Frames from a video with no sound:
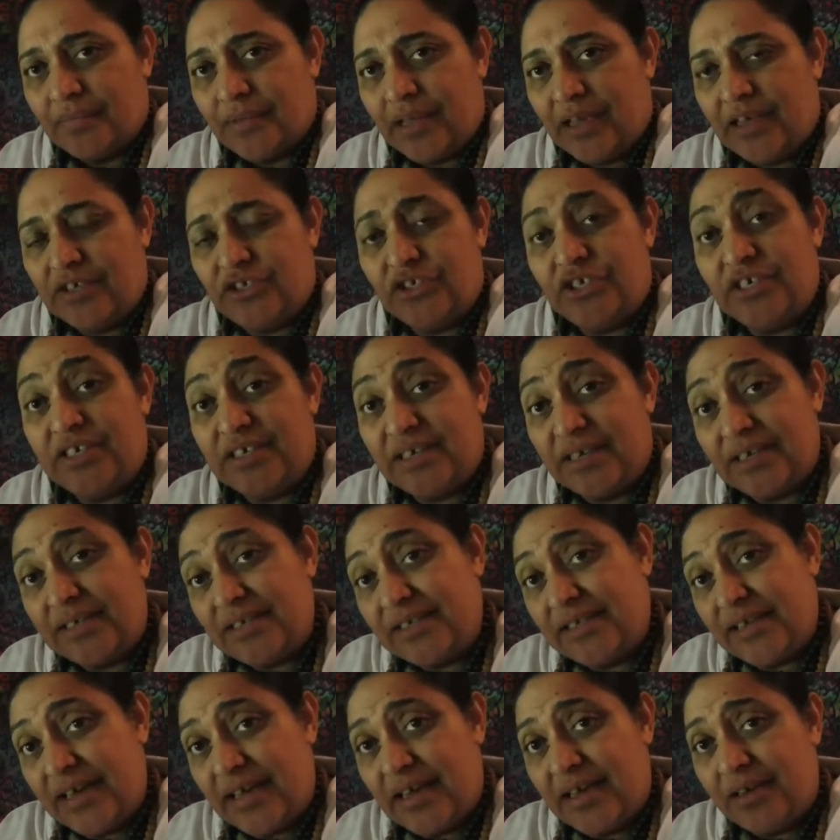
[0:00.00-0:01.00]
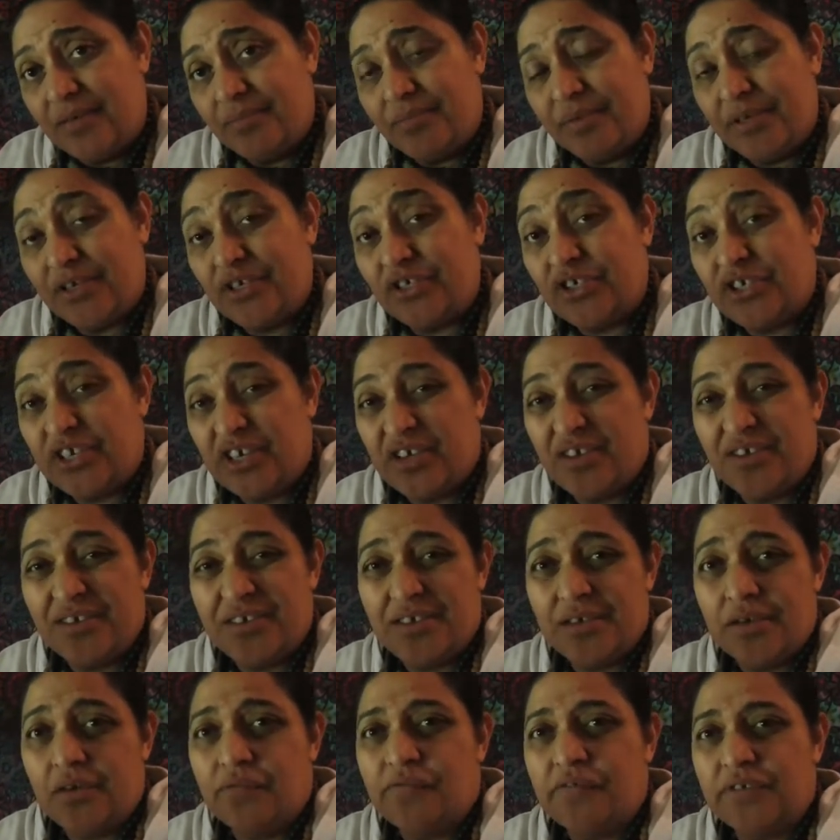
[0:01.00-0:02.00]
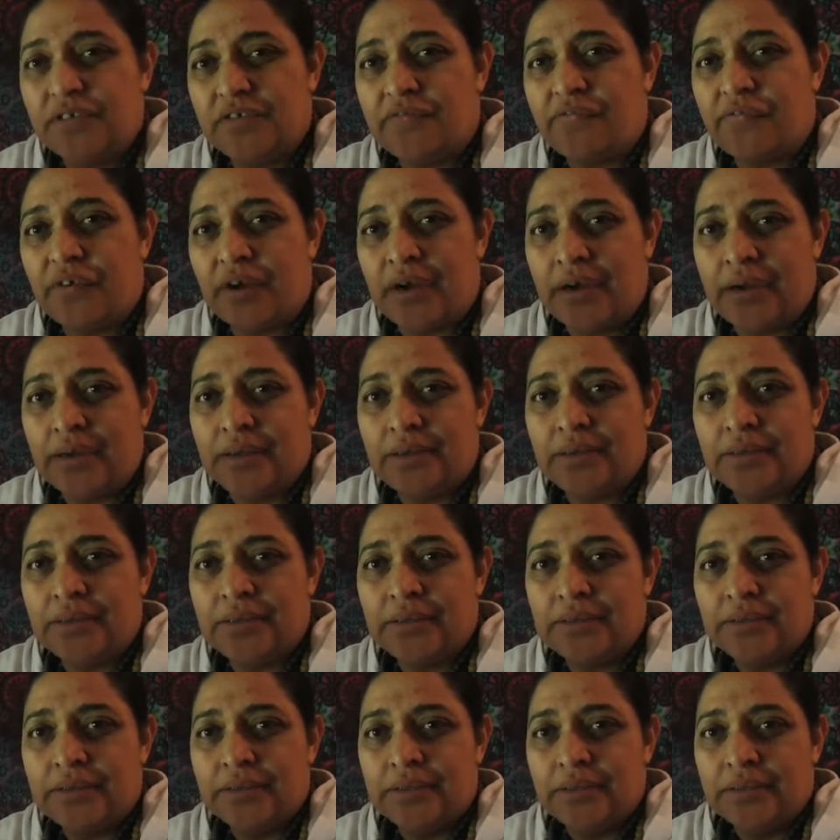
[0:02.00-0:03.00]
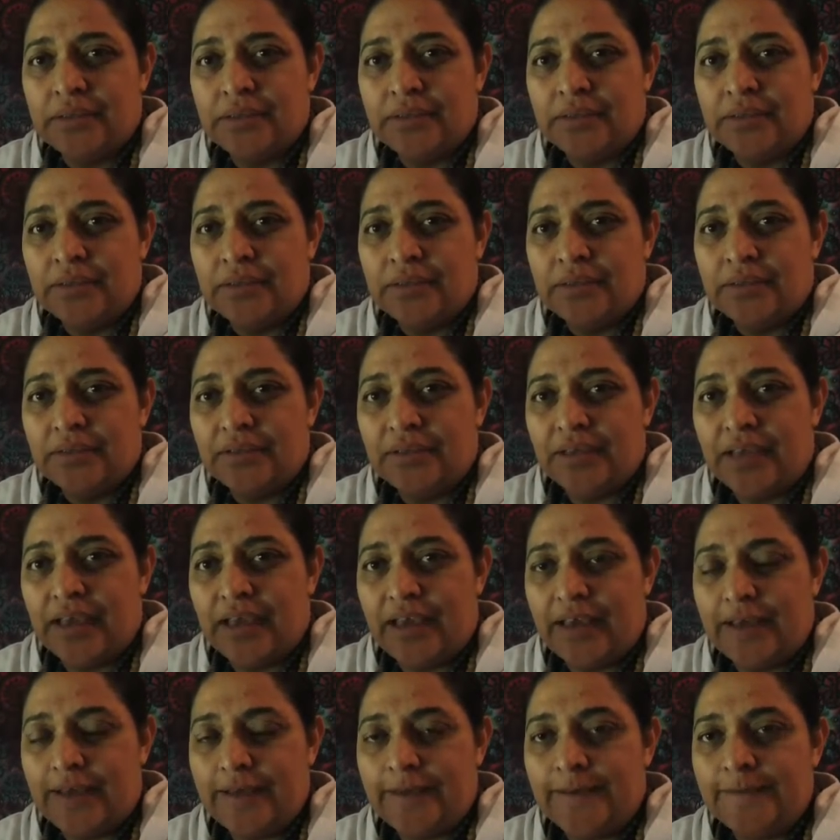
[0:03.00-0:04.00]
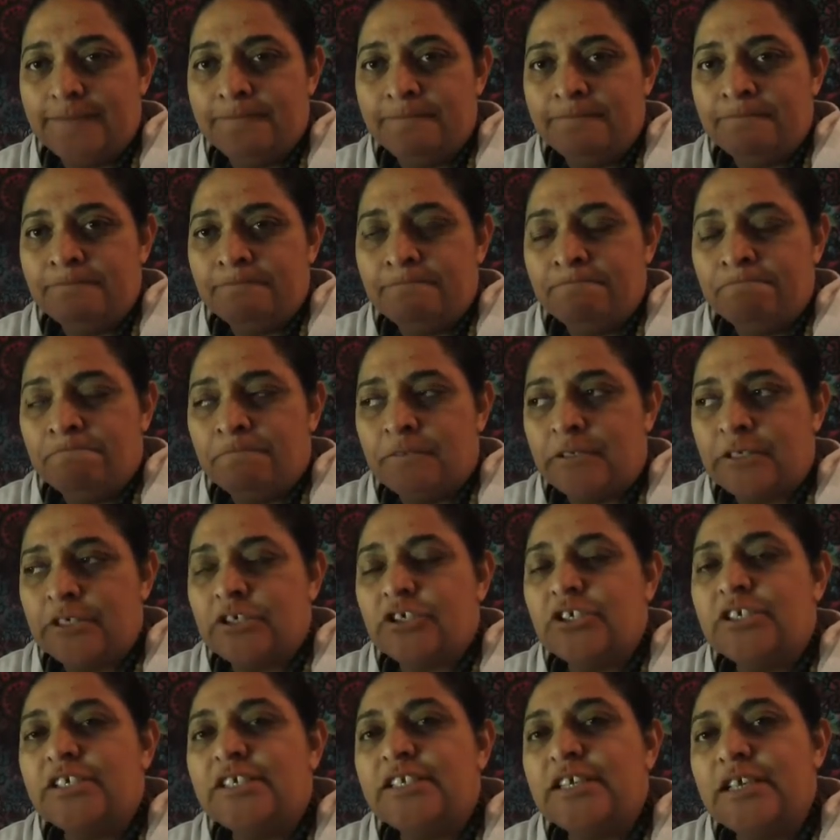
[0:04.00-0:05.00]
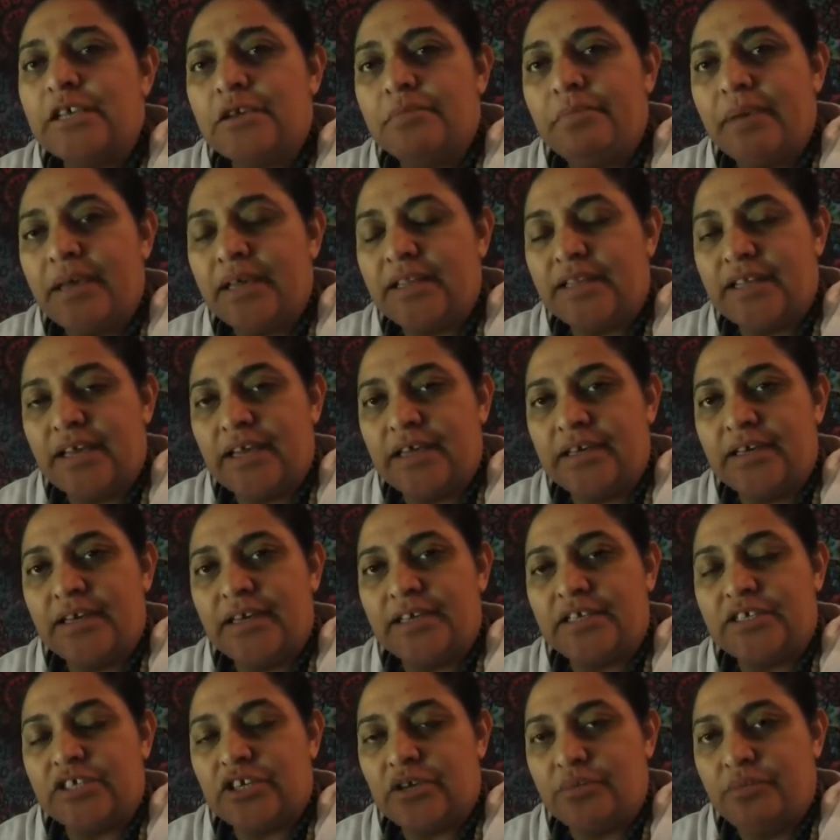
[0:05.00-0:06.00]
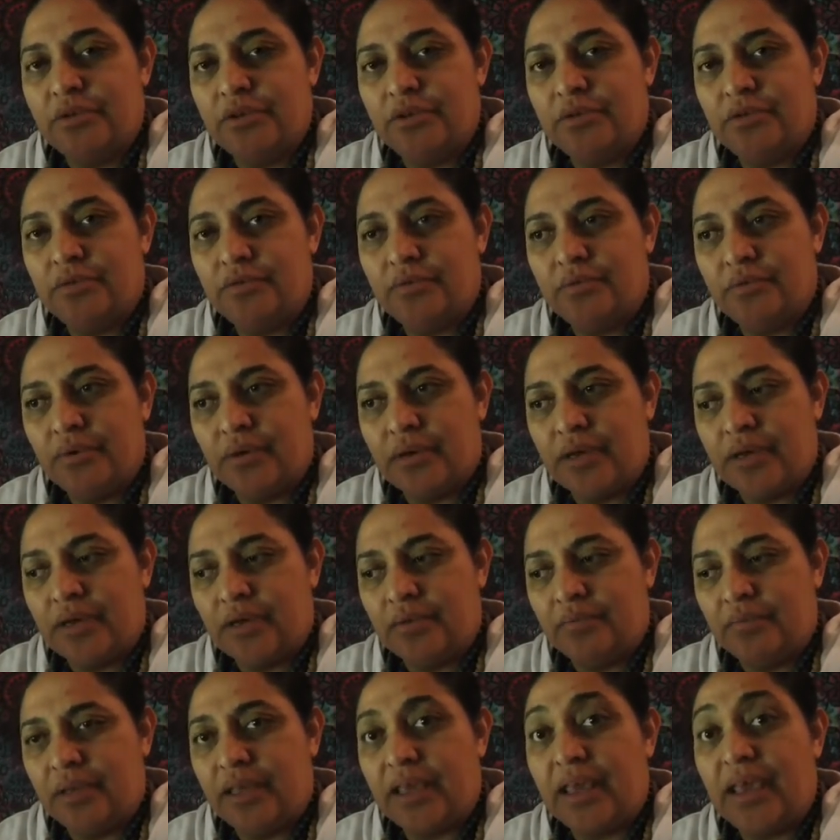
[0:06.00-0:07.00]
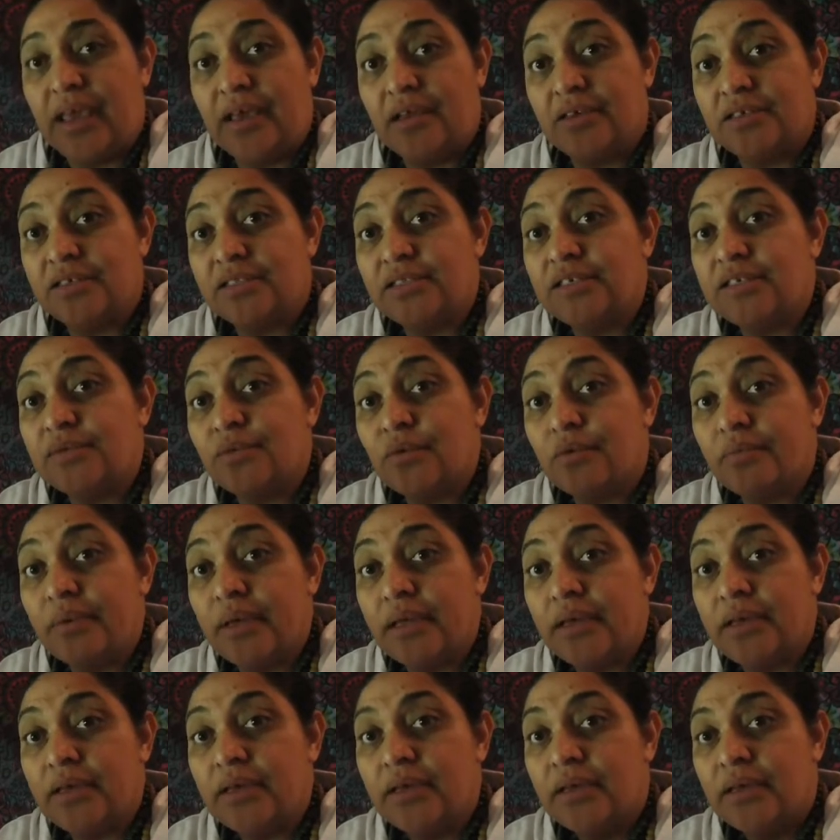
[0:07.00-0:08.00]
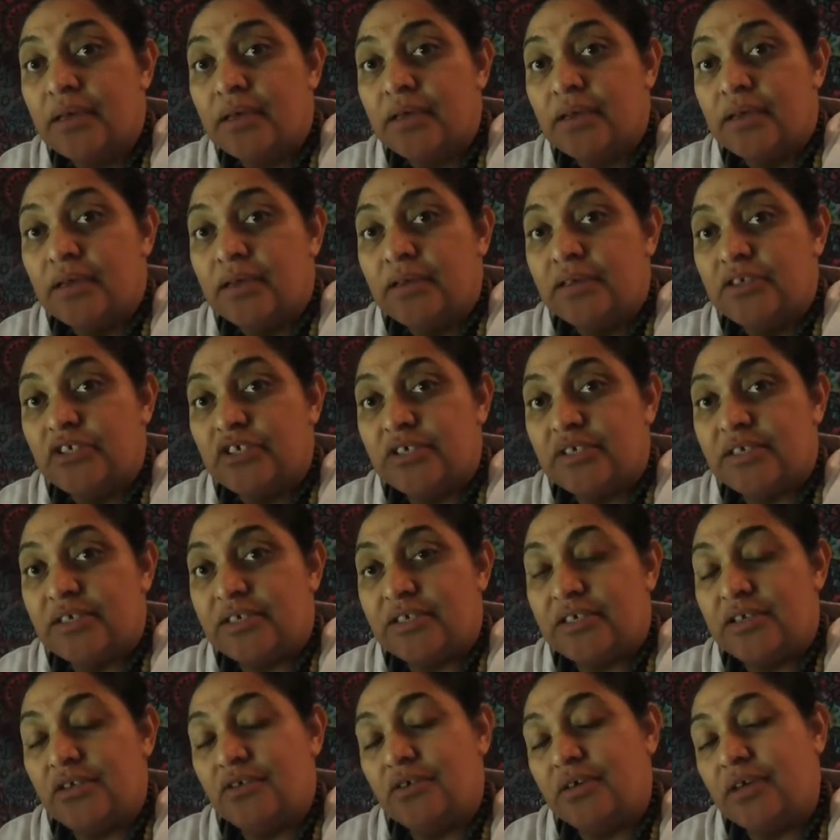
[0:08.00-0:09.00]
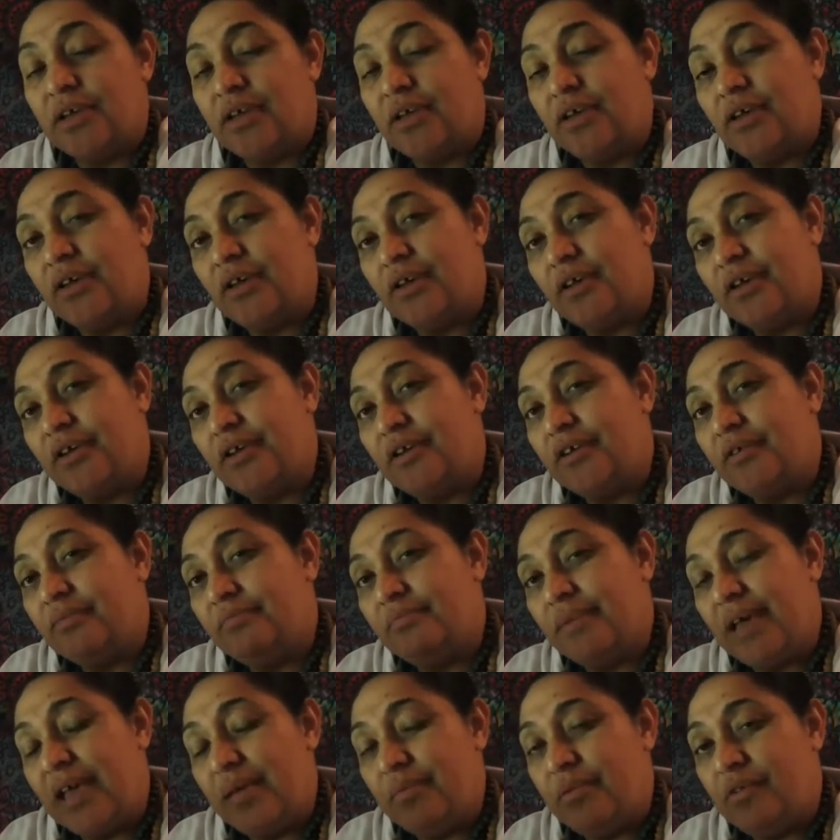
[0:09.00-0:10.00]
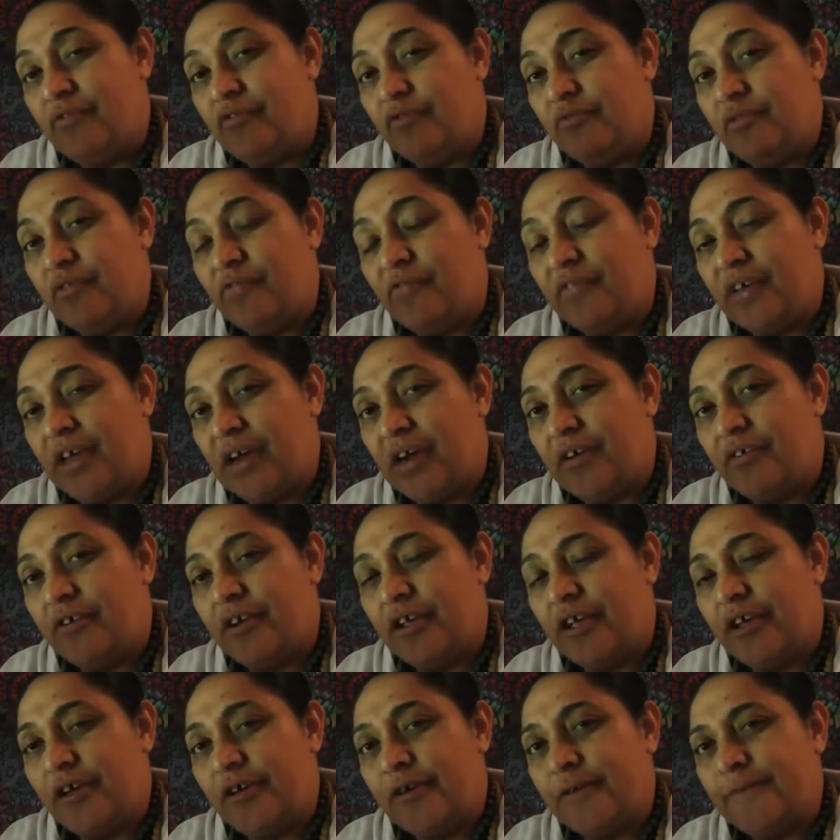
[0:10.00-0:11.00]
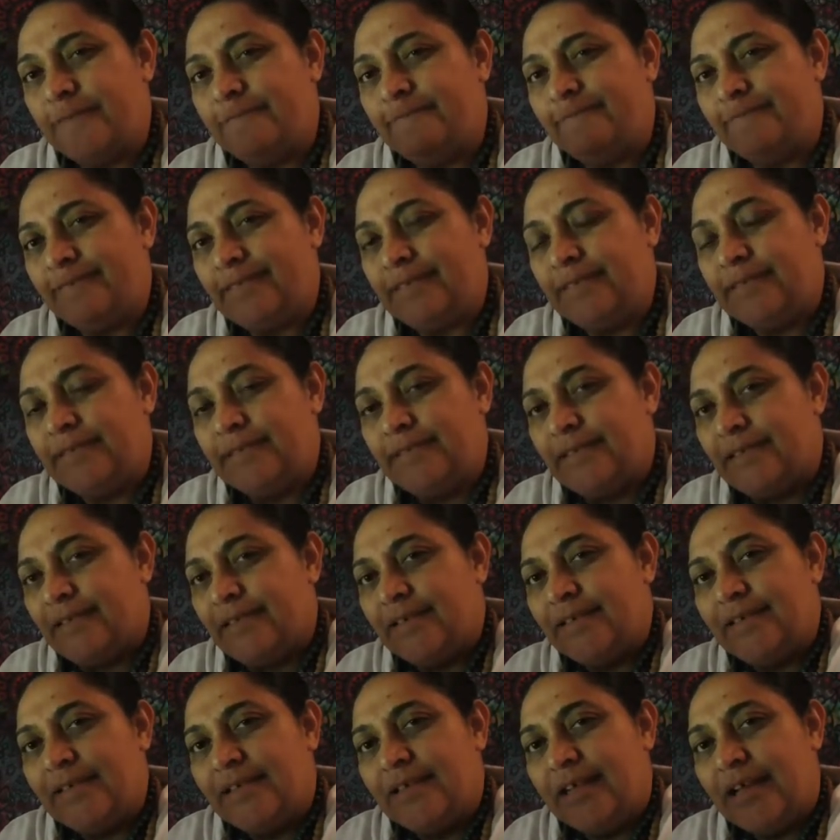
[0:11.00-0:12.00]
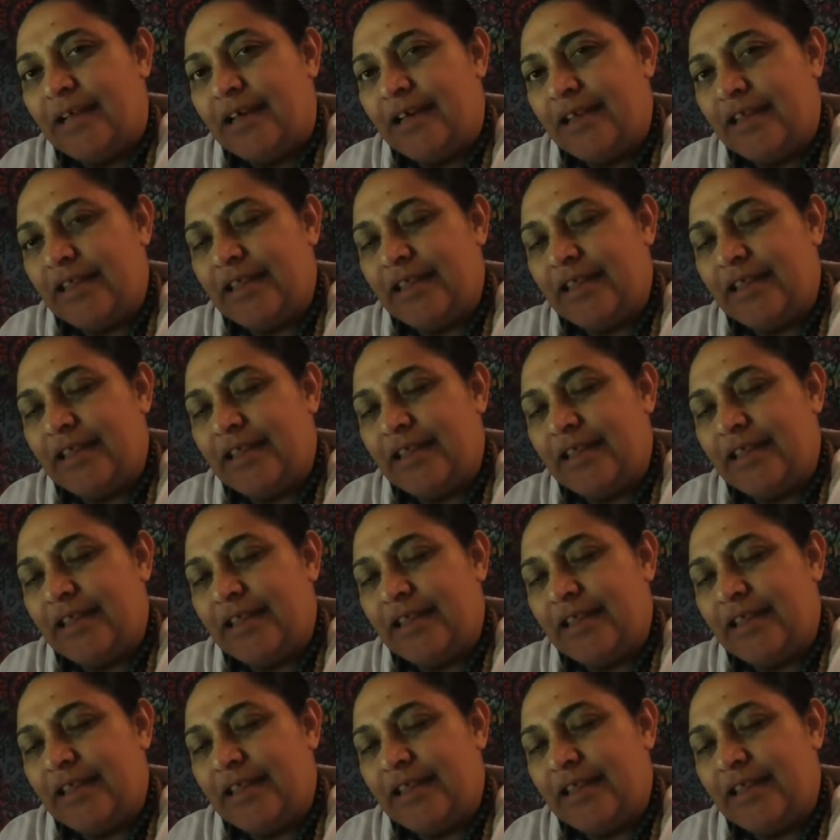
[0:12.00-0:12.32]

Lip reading: And she does that because she herself is afraid. Okay, so just think about that next time you encounter this woman. Just look at her maybe from afar and go, I